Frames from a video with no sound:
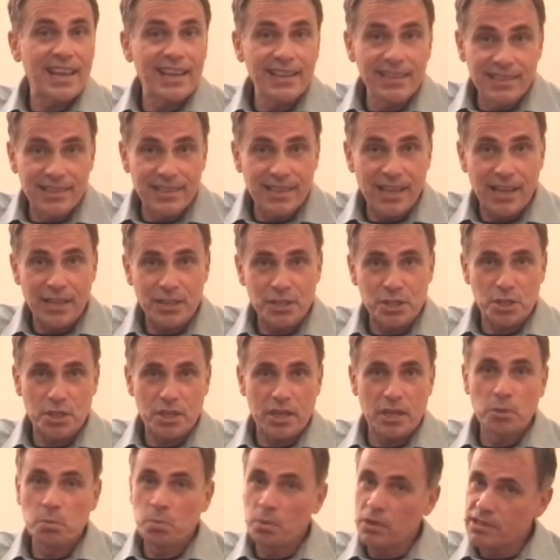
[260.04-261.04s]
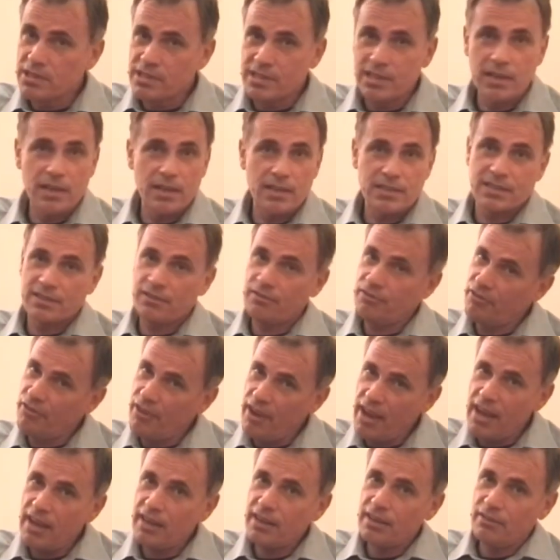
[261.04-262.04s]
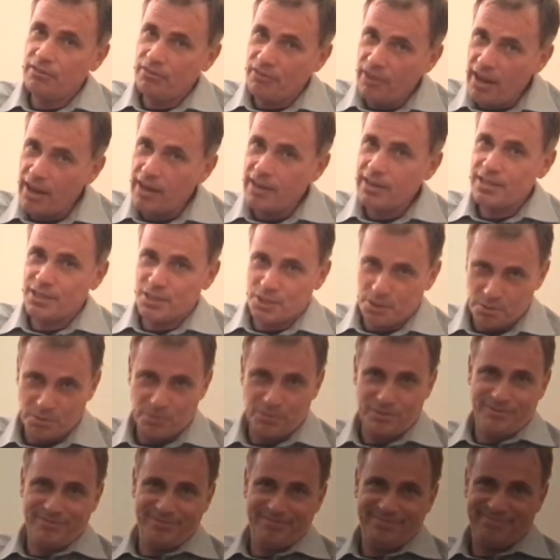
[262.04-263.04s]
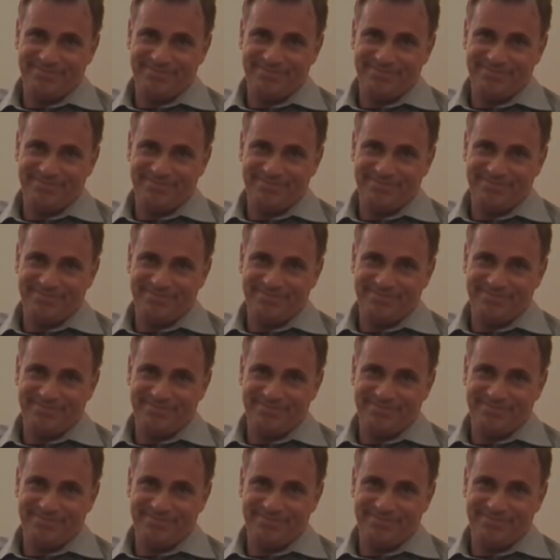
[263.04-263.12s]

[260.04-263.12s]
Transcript: stay in touch, and we'll see us very soon.